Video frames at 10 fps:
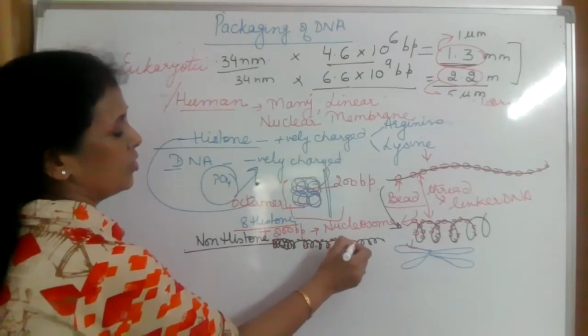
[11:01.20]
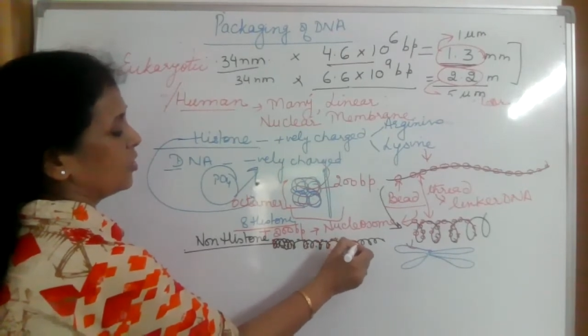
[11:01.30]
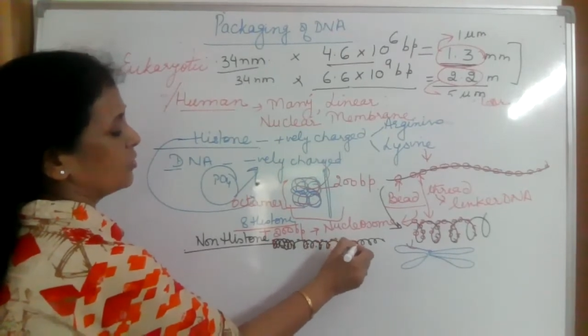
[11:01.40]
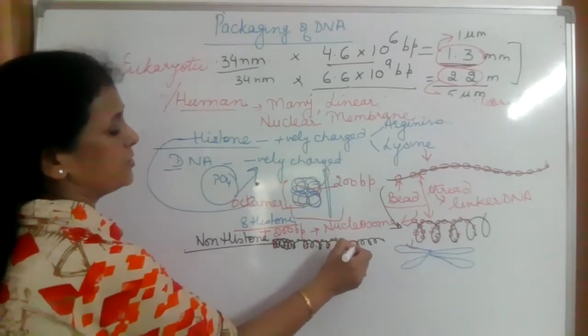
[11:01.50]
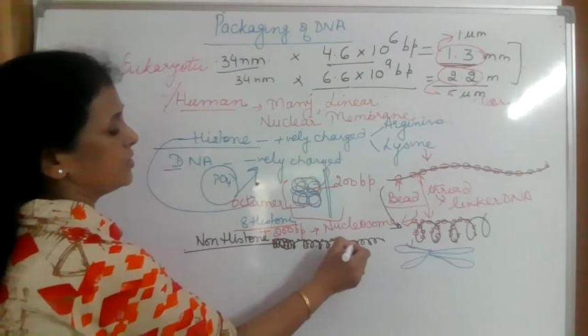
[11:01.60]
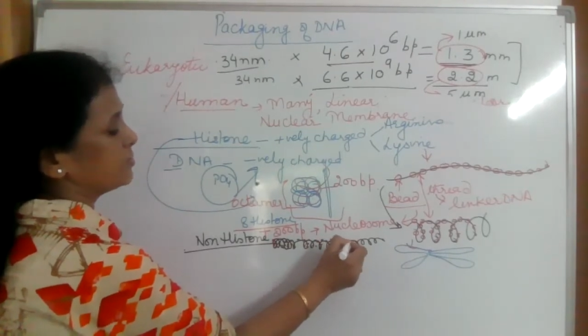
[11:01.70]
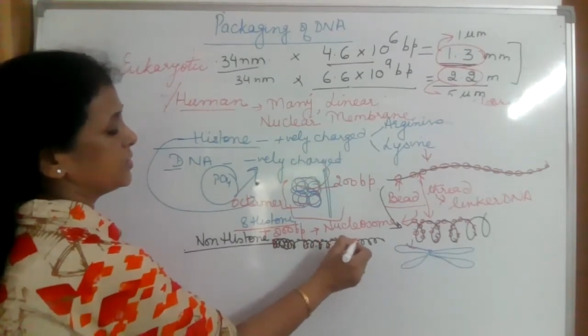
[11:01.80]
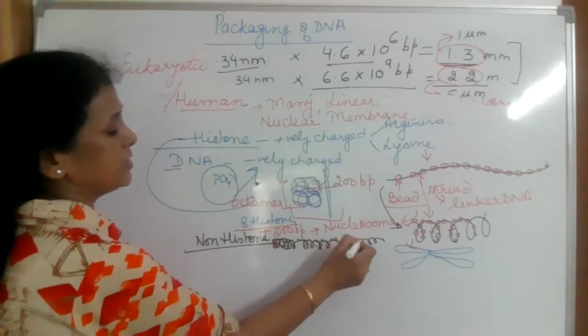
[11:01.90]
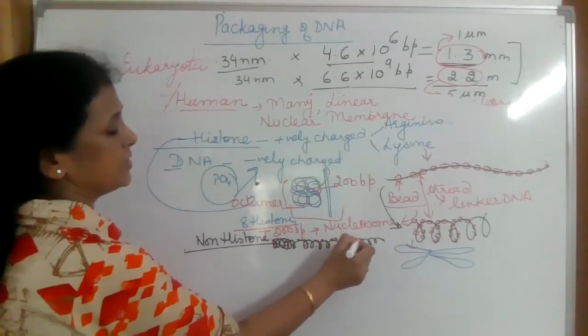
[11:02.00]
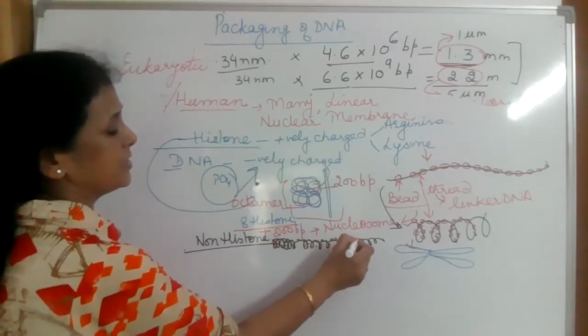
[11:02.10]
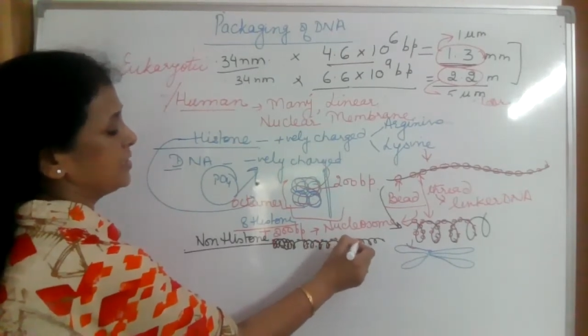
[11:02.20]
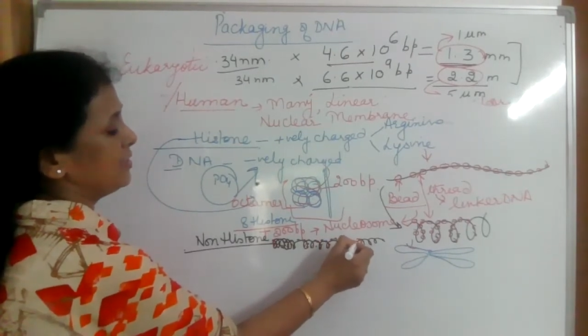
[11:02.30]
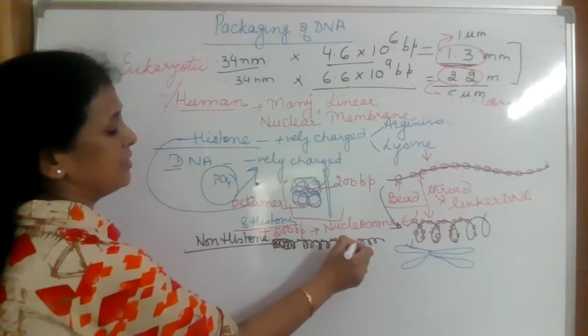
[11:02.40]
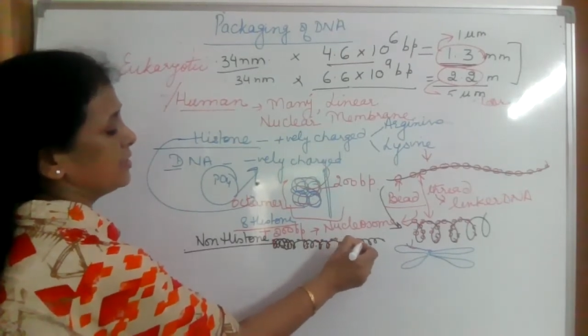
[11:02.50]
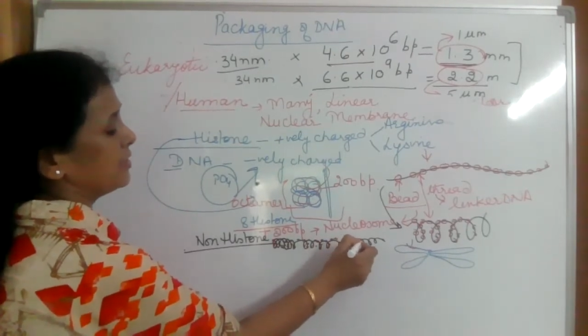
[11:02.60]
of this material
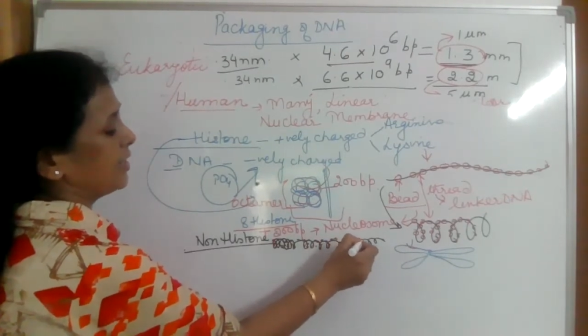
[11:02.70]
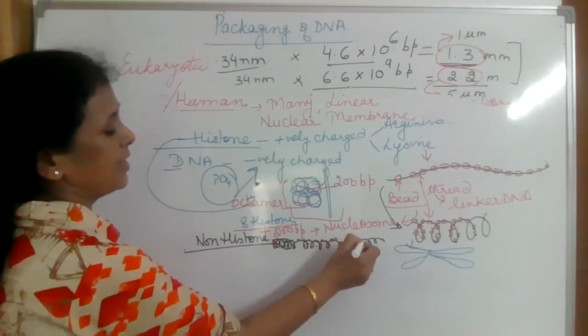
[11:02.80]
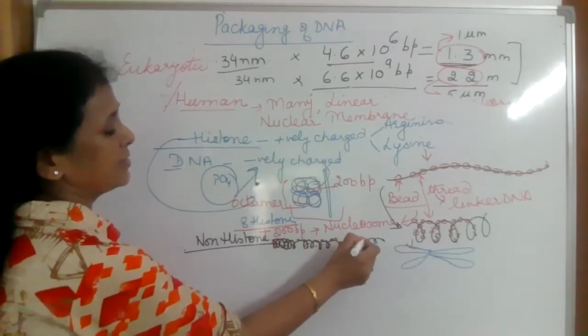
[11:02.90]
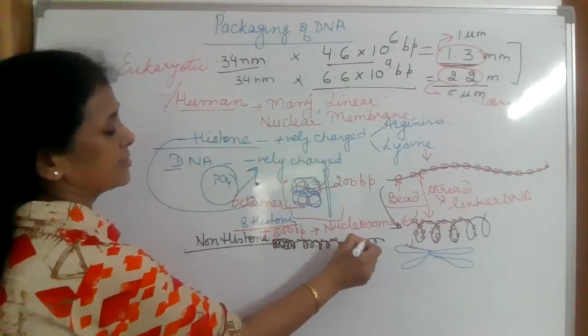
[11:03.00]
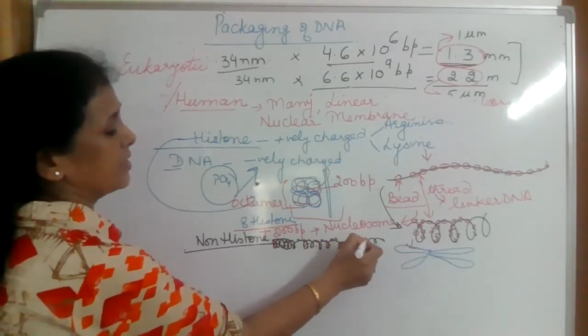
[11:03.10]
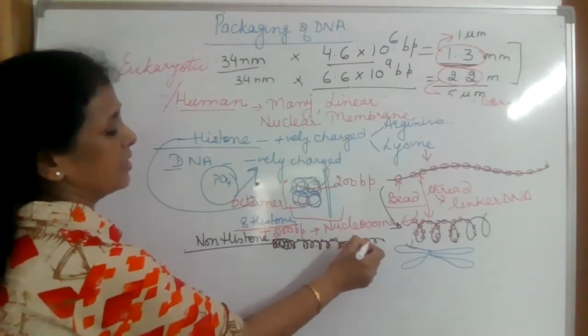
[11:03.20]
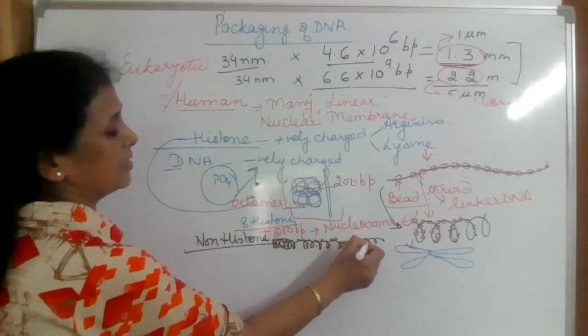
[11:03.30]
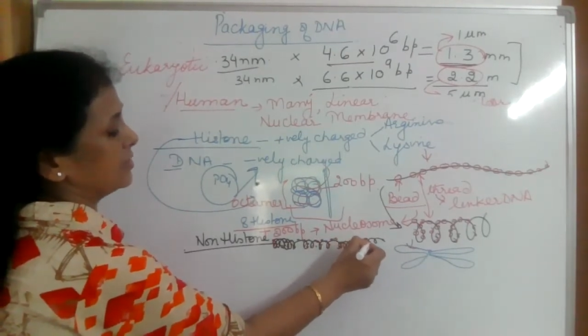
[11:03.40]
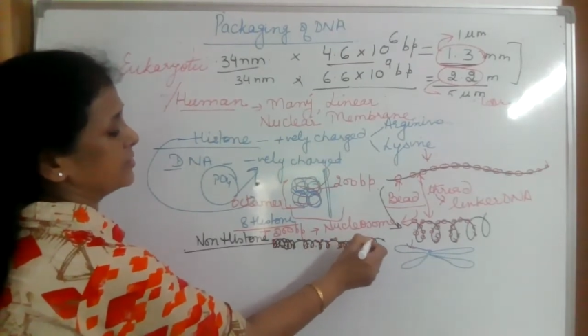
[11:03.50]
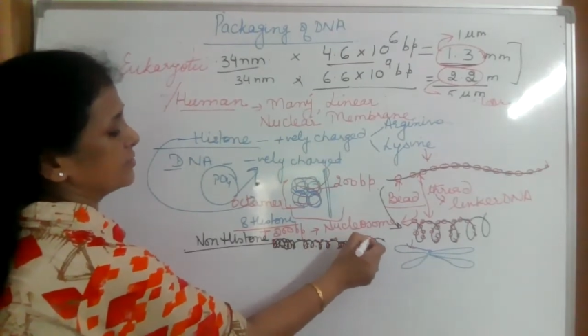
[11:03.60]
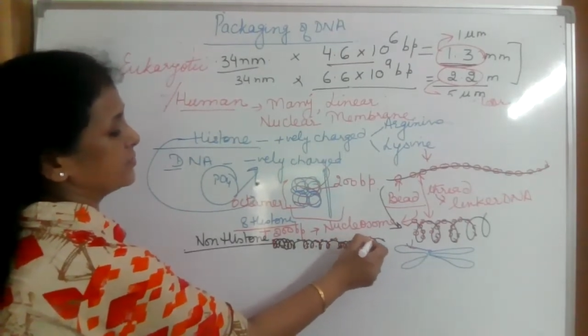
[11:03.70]
has occurred.